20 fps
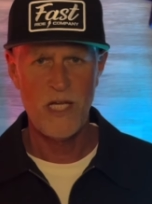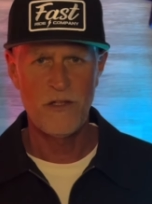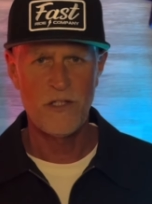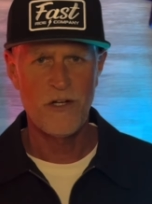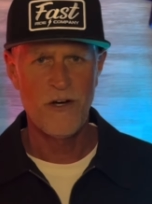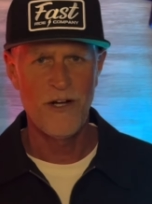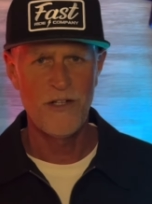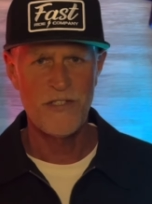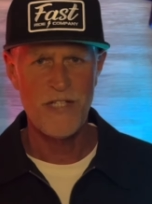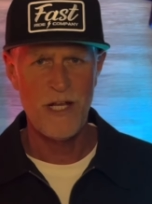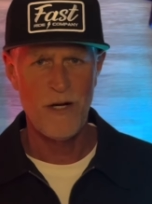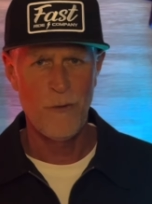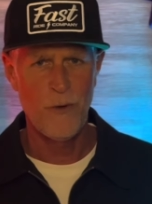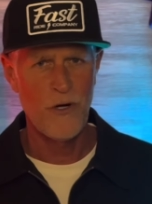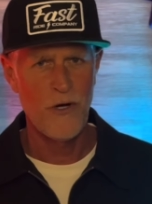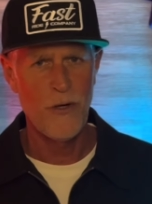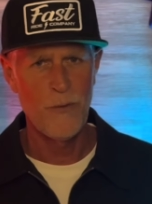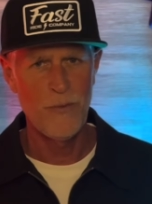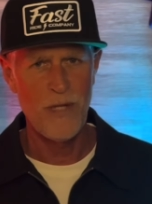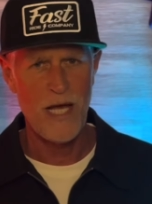the content, I want
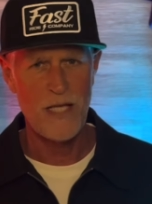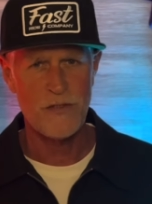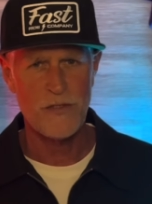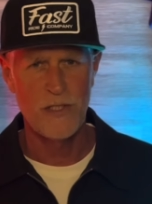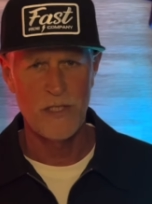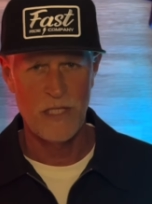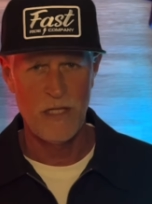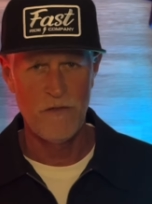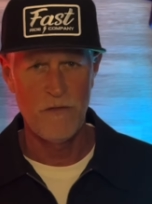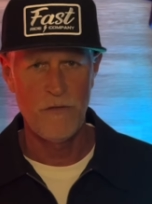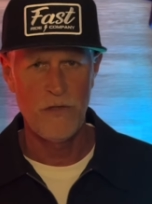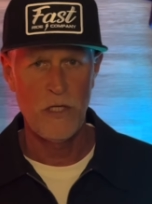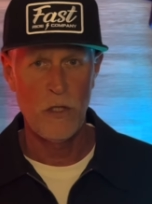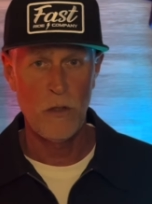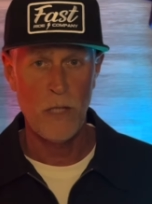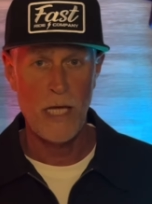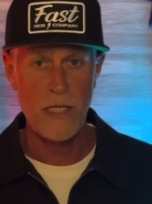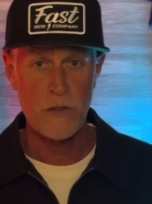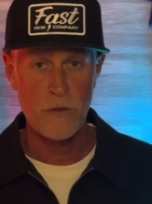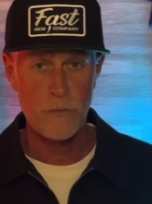to humbly ask you to give the video a
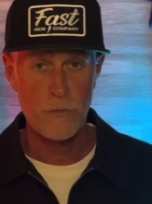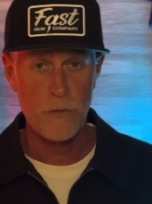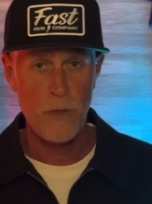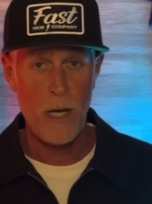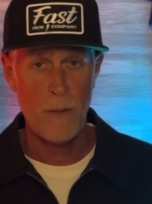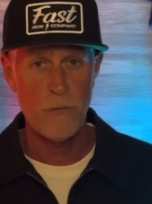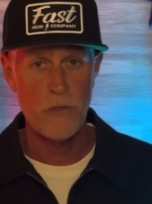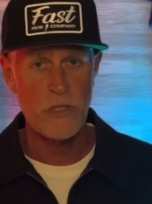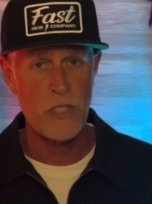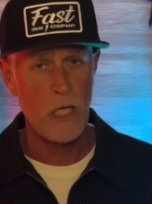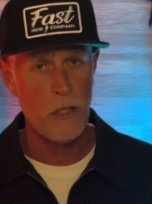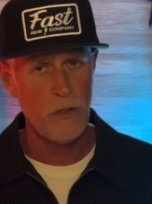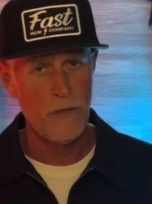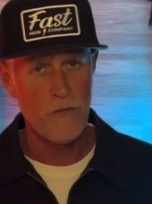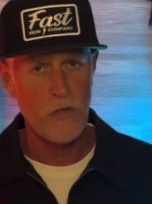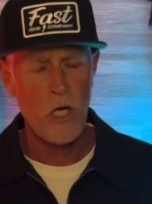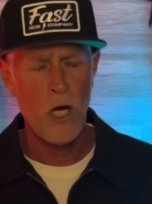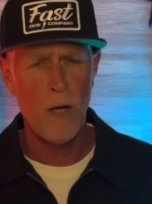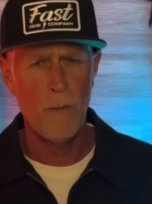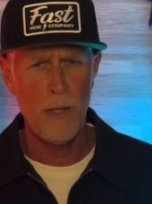like, subscribe to the channel, leave
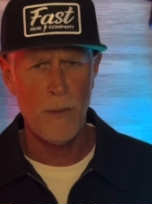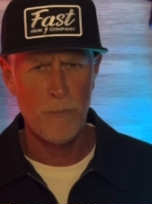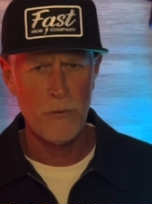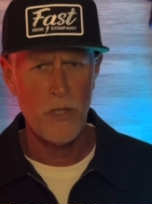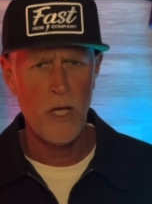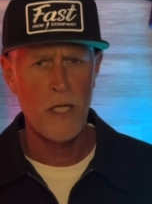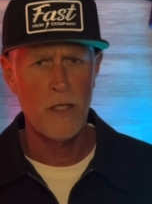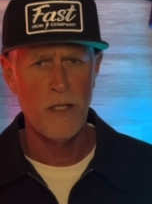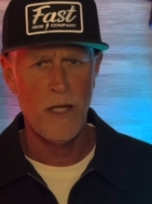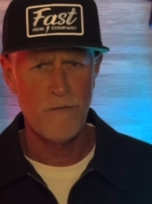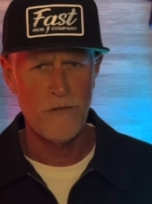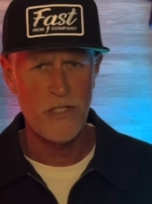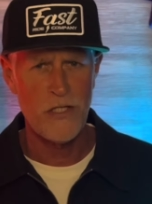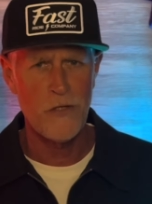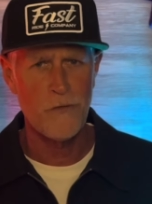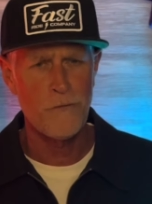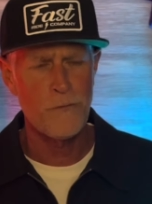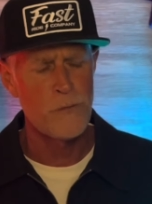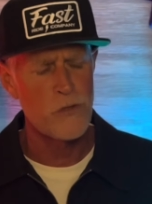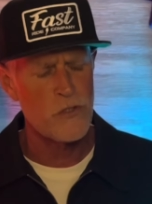a comment below. I'd love to
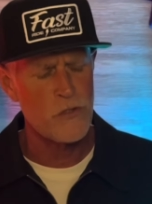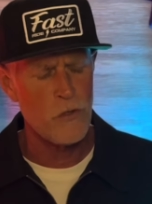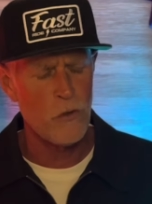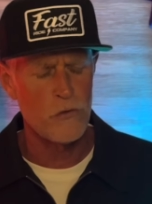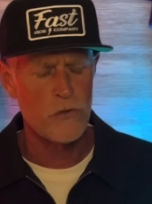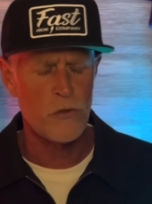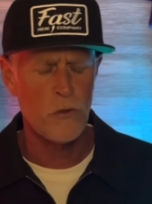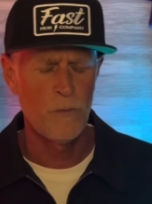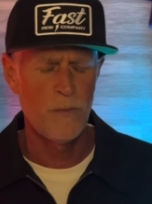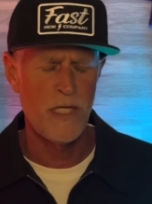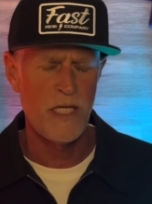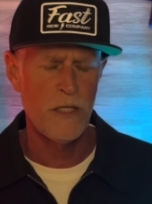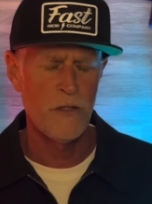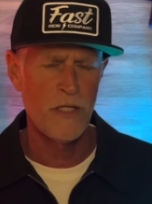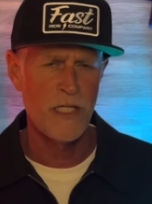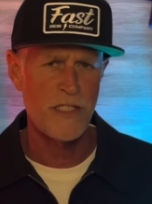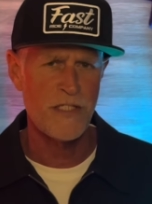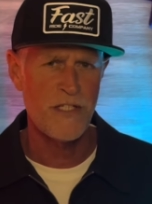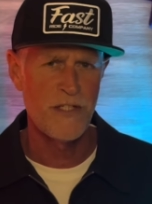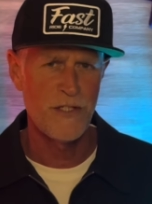hear from you. Social media
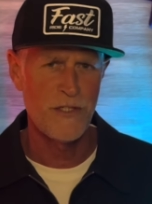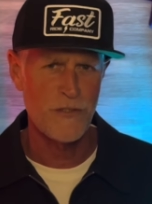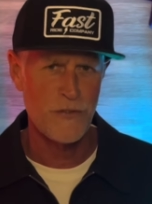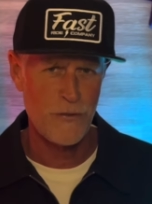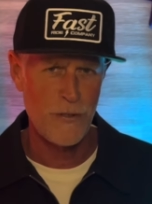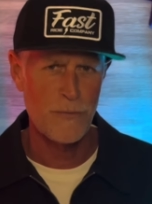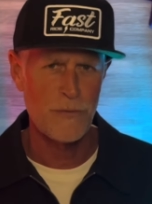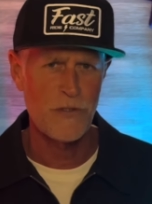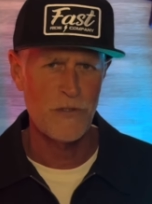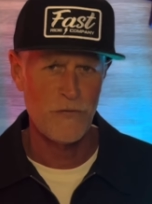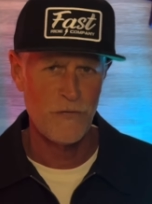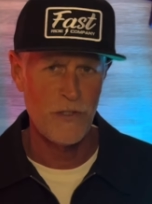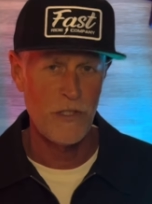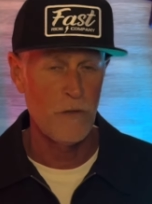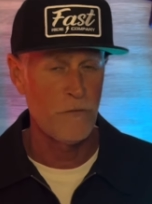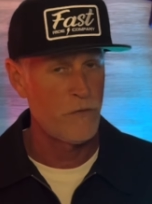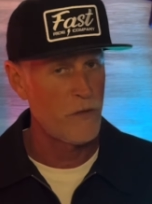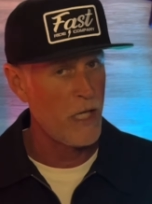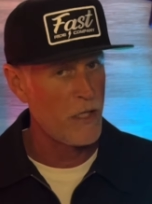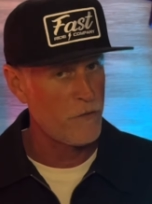links in the description of this video
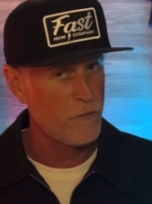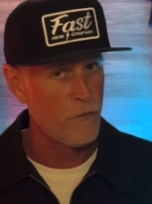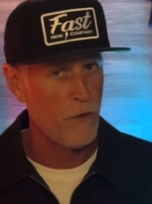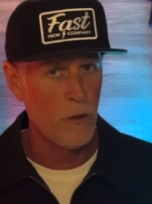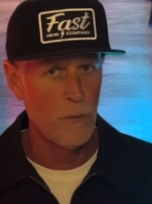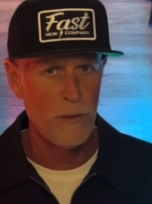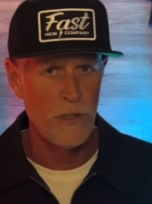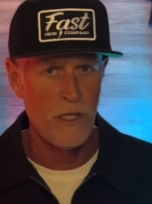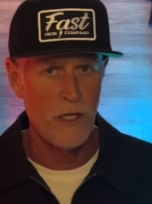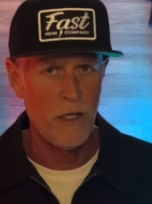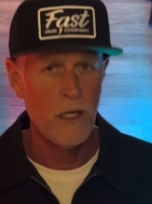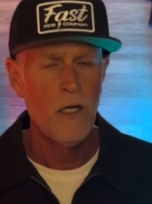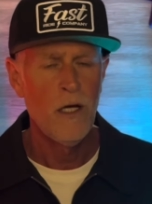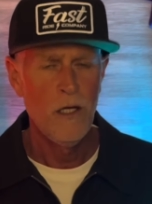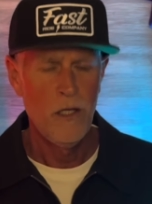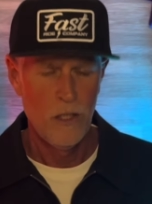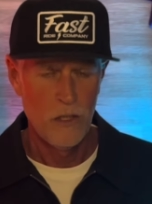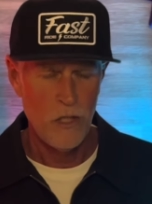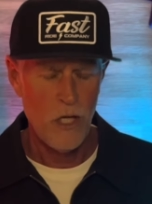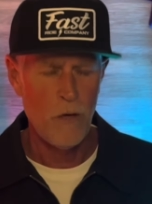if you'd like to follow me there.
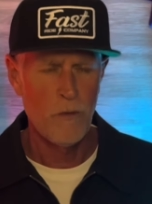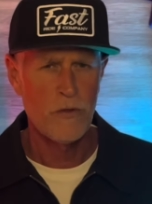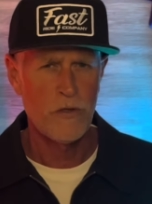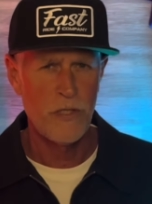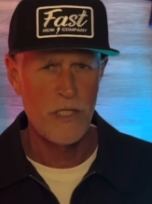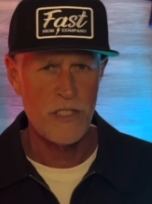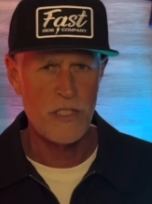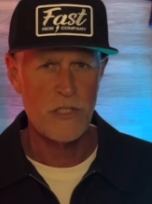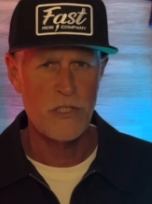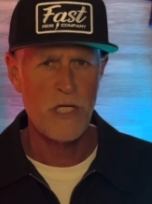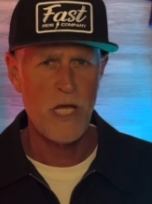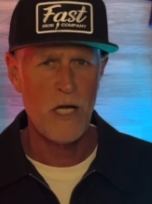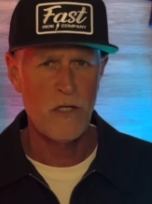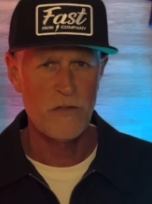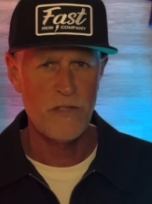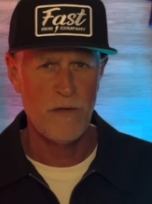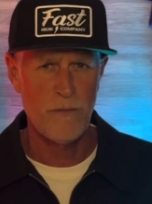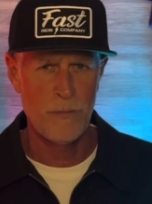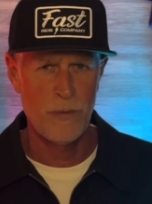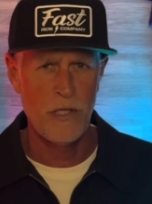Along with links to
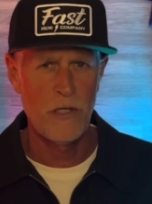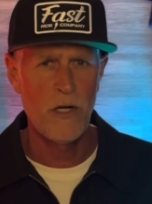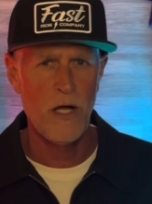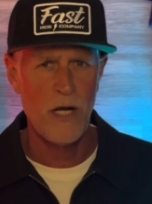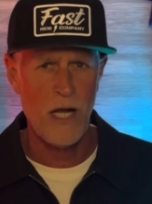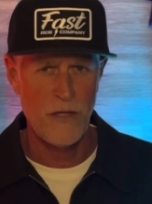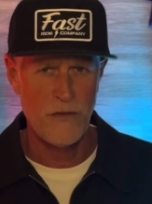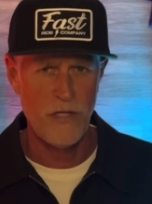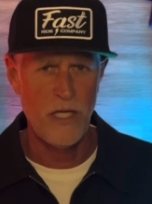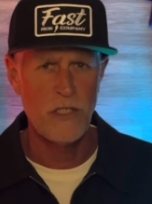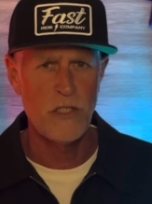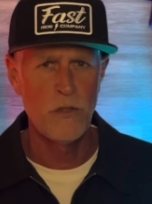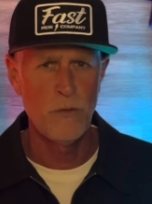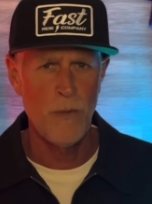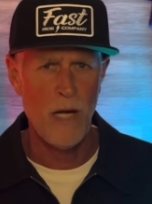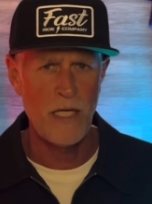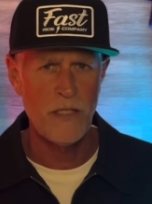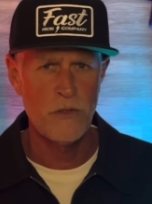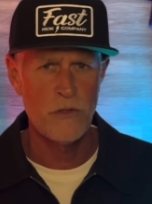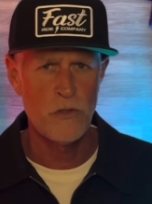channels I've appeared on, I think you
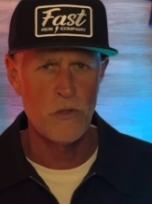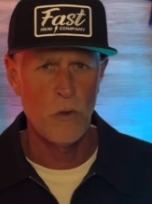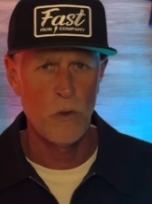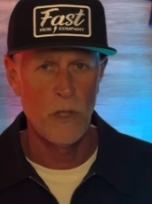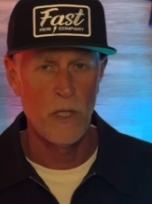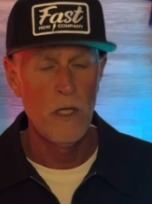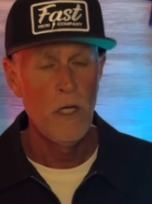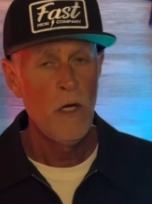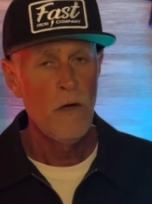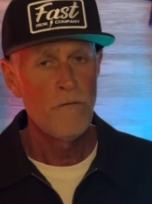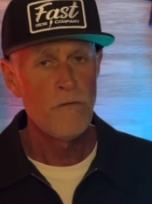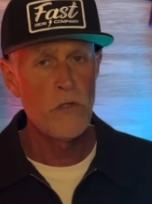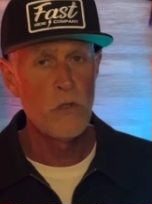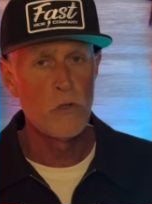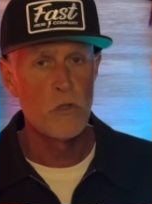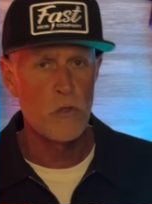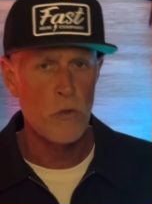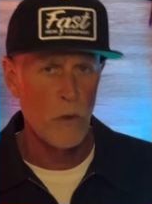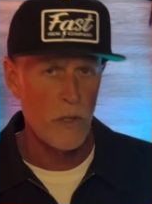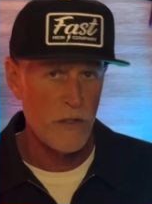might enjoy. If you
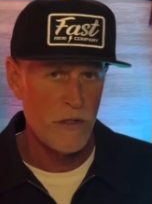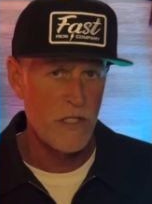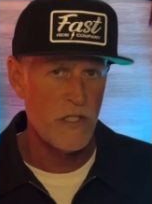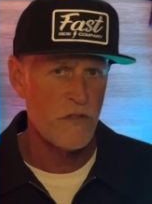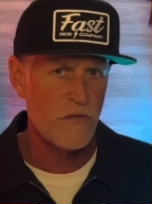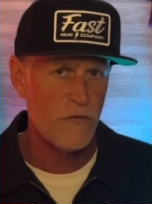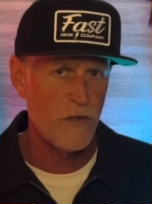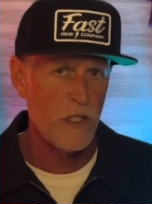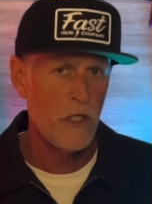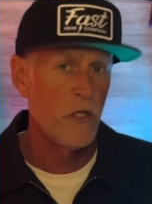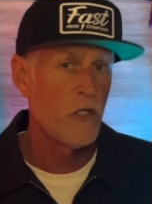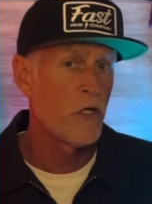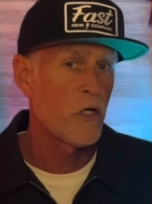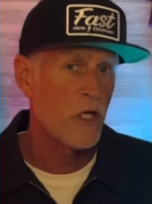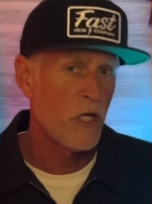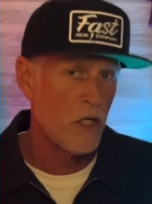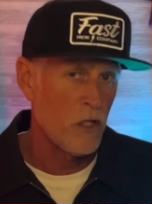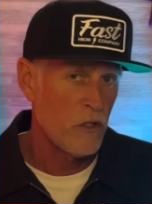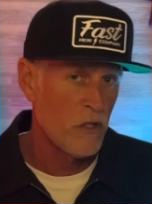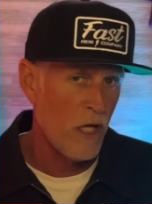enjoyed this video, you're
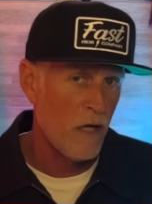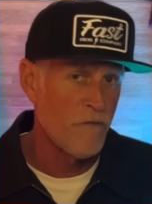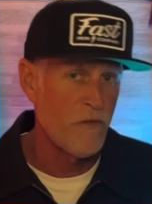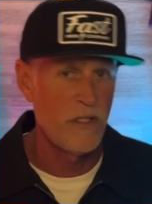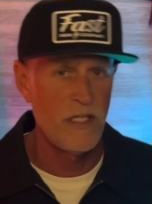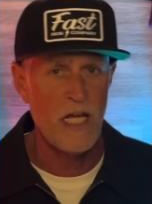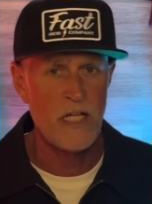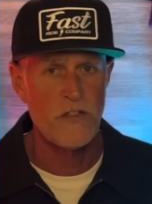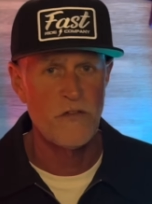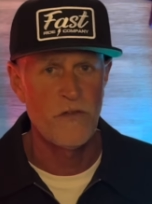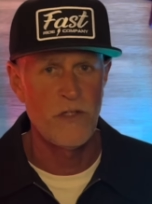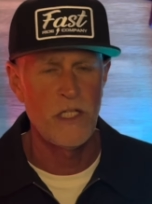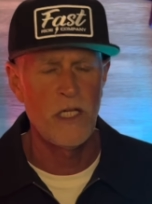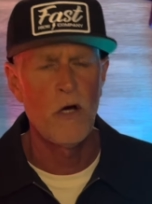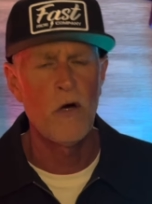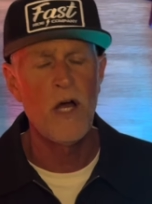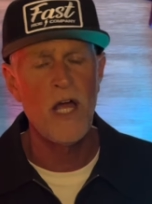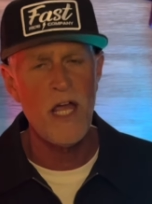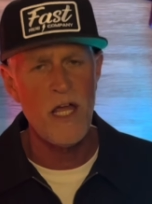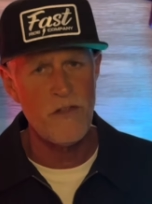going to love the next
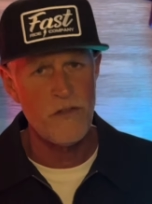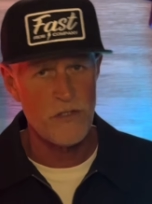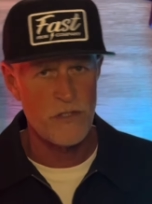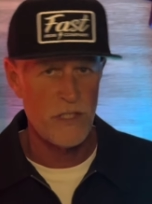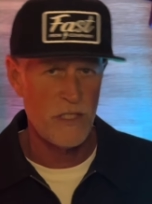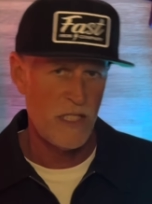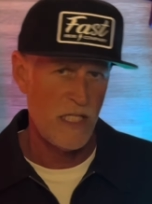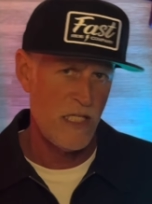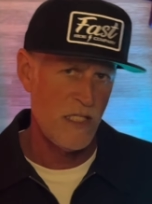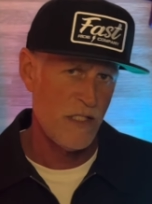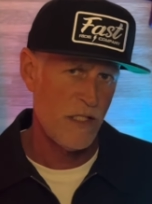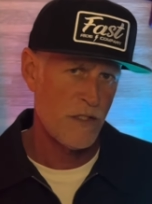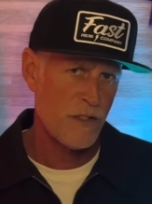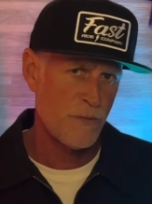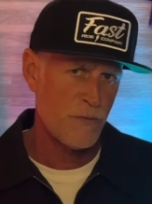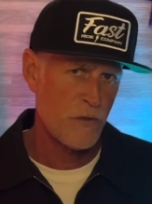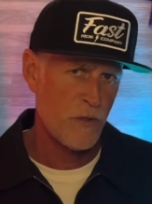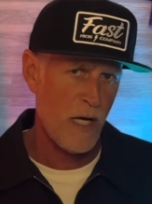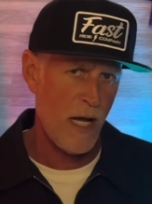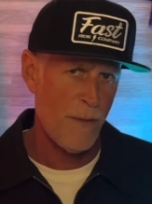video, and there's an easy
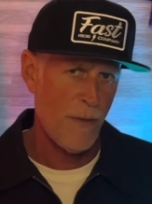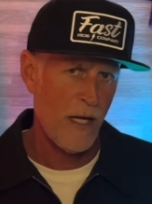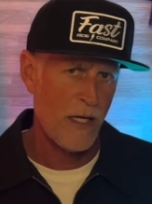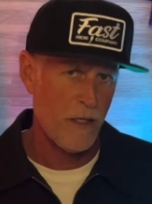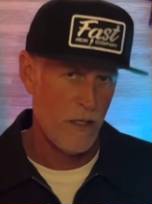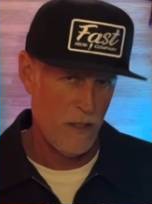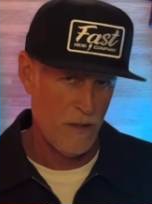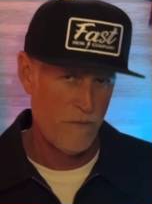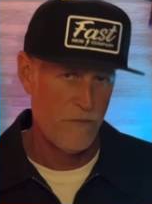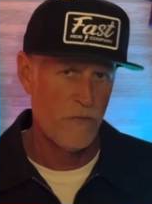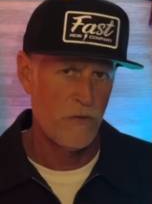subscribe icon for